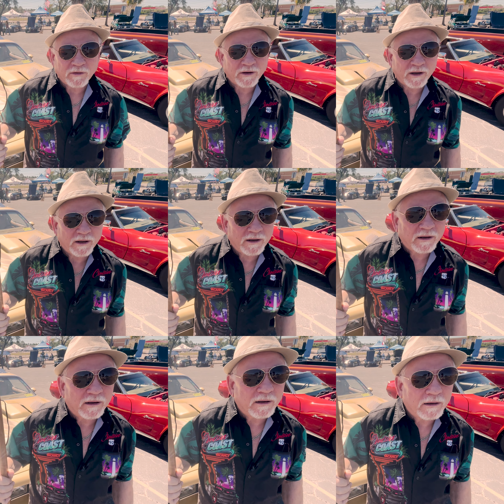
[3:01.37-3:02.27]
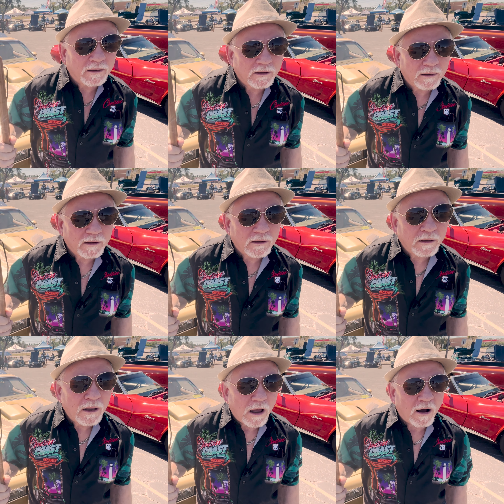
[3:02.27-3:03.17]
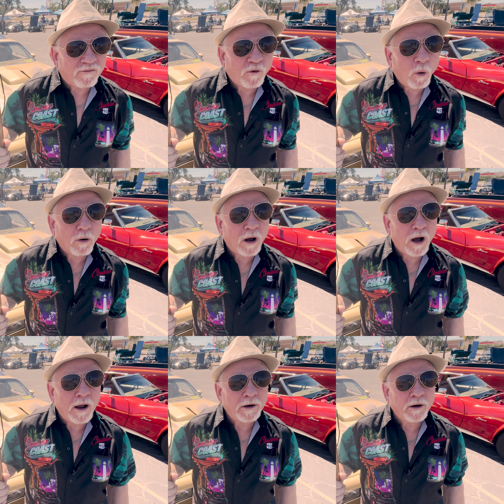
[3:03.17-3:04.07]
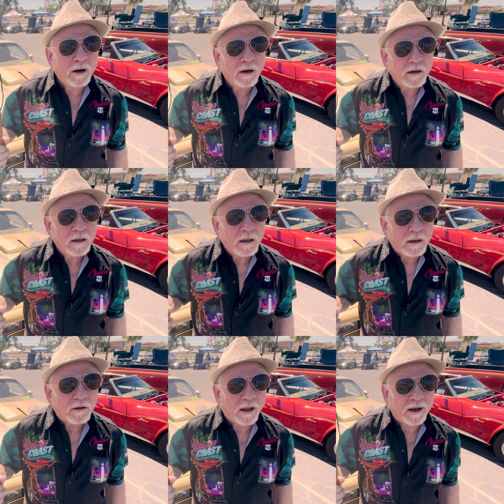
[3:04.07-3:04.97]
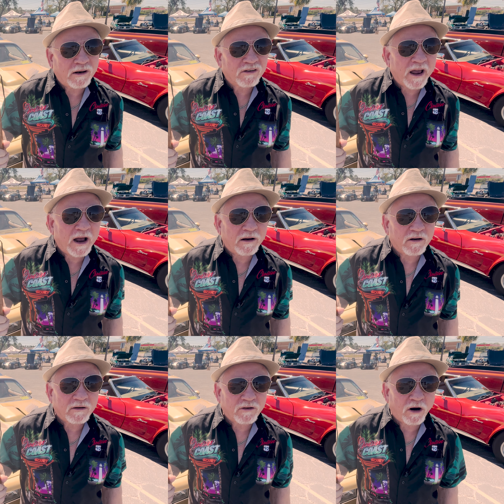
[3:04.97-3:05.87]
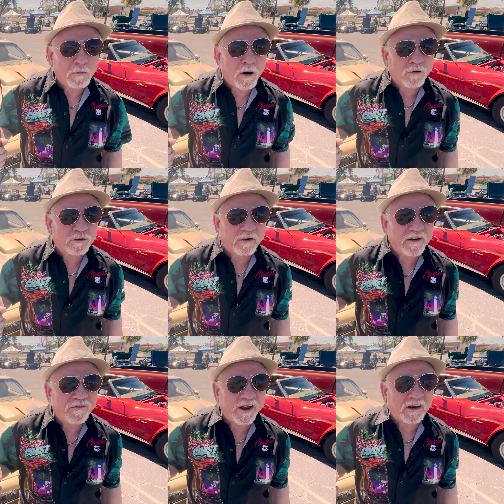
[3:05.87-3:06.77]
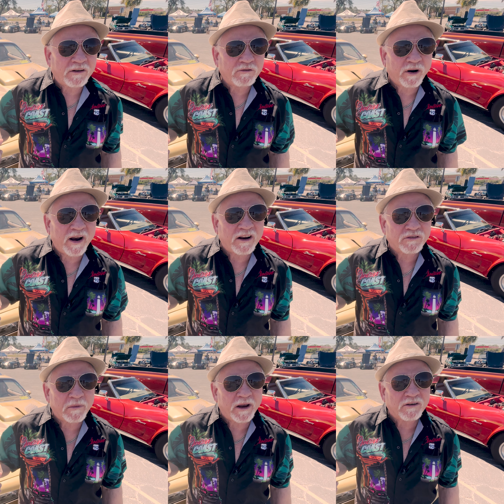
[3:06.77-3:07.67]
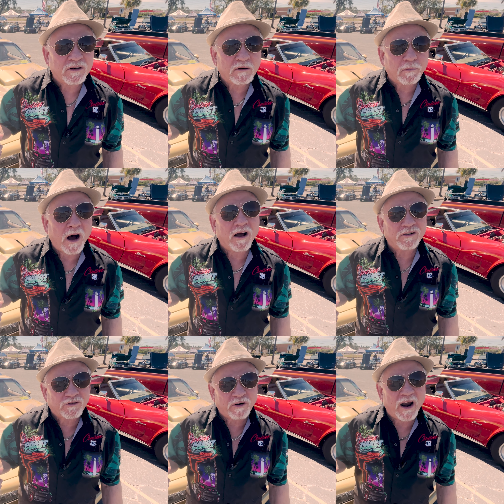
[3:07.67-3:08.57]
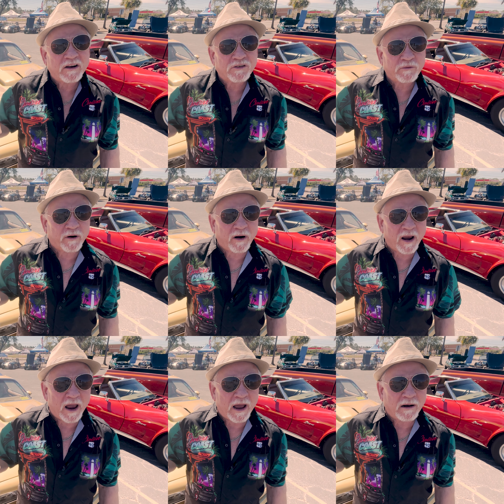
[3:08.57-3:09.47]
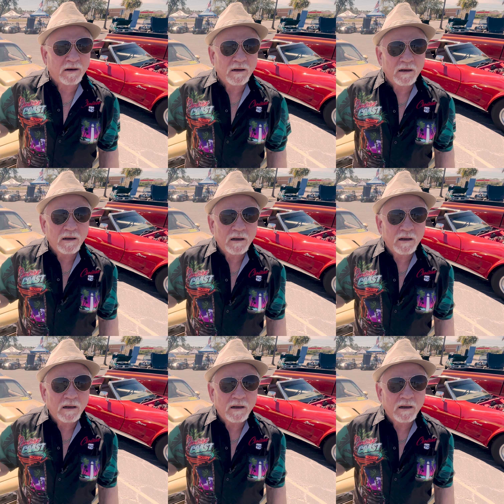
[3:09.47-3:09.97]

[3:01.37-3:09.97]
You know what kind of engine's in here? A 400, and it's got a turbo 350 transmission, potted tracks we're in.